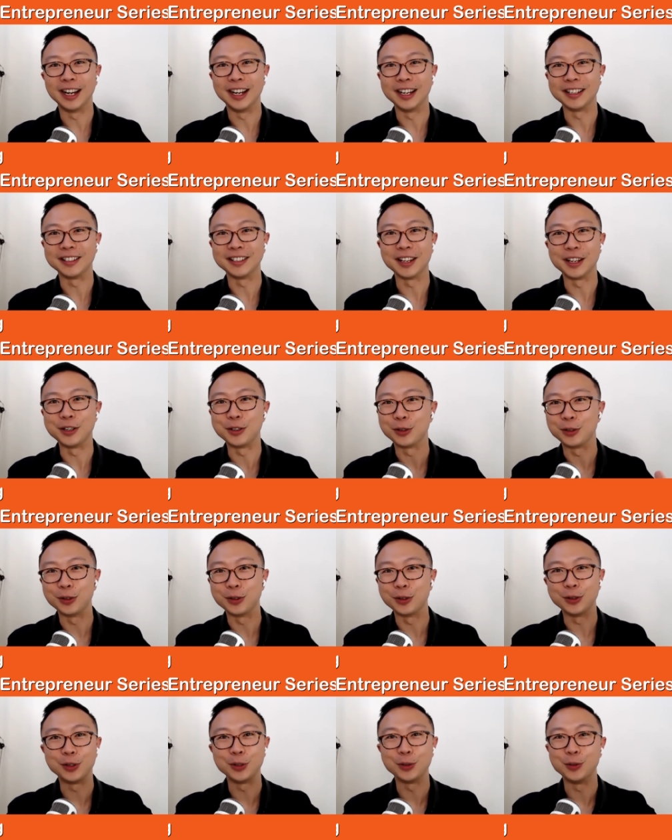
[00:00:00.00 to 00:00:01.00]
Central
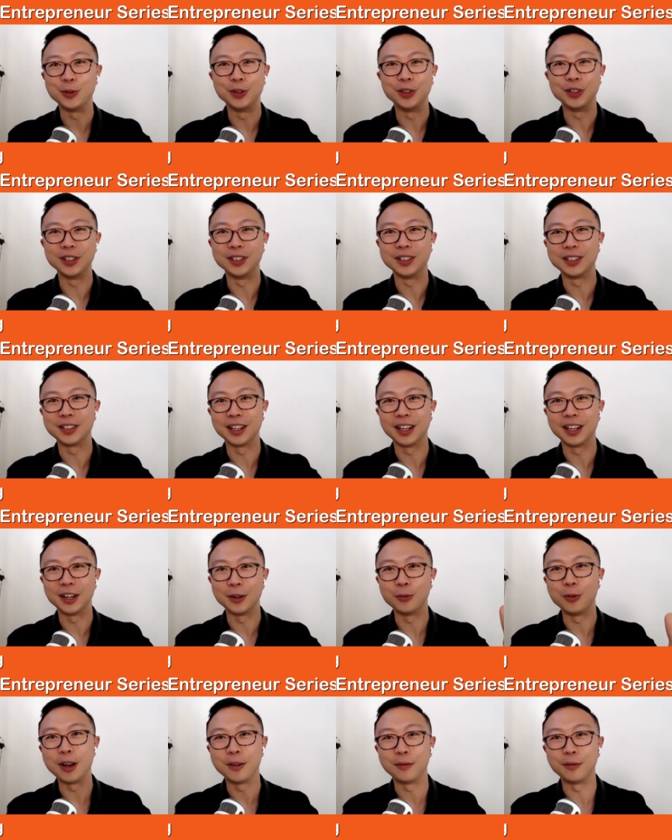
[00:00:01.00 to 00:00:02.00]
towards
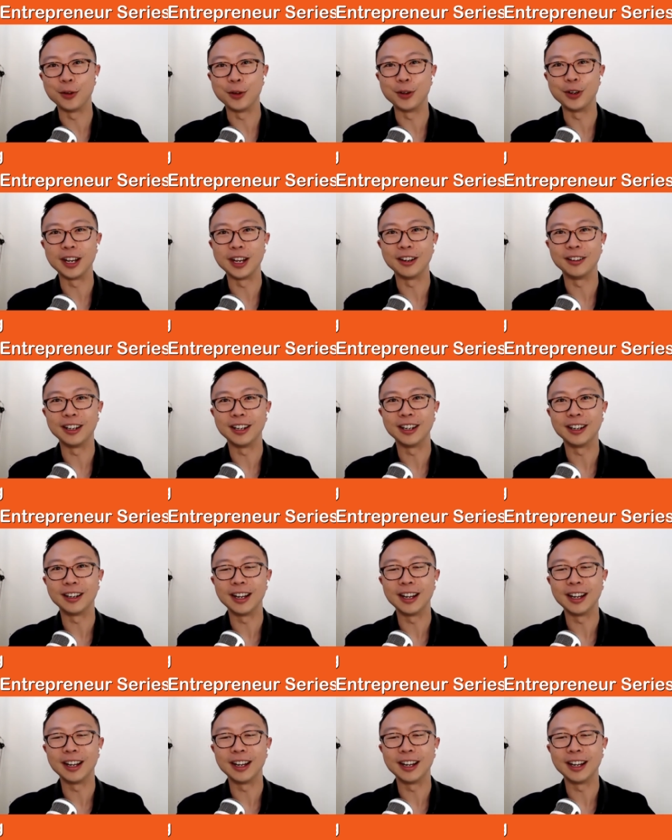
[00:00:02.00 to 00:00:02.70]
Redfern area.